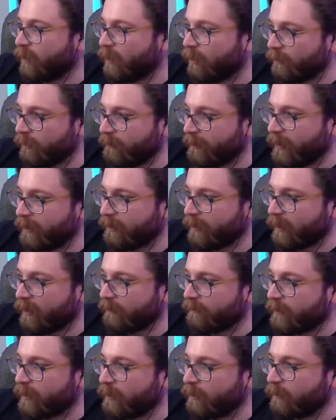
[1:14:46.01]
All the men that
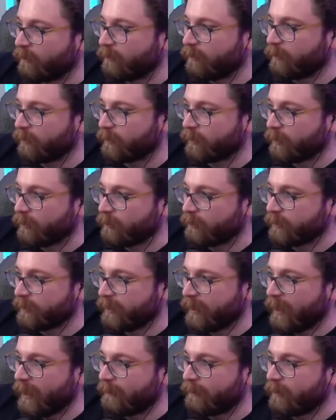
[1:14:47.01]
I've killed, their souls
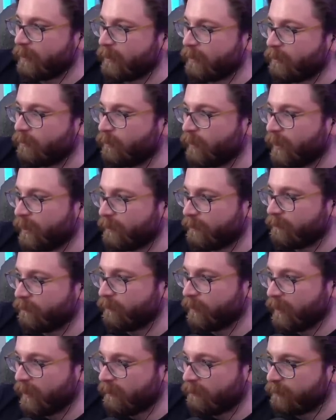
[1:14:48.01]
inhabit it.
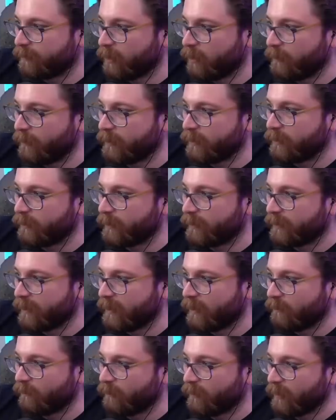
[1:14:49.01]
When I blow into it,
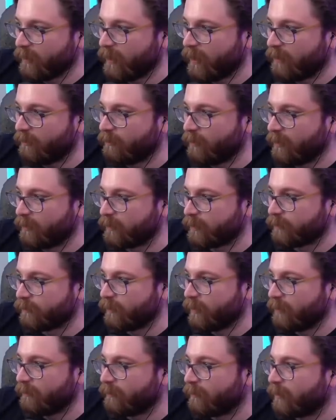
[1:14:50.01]
they get really angry and
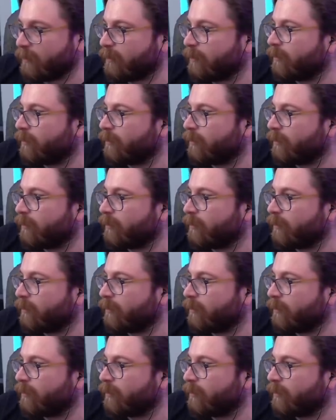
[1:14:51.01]
scream.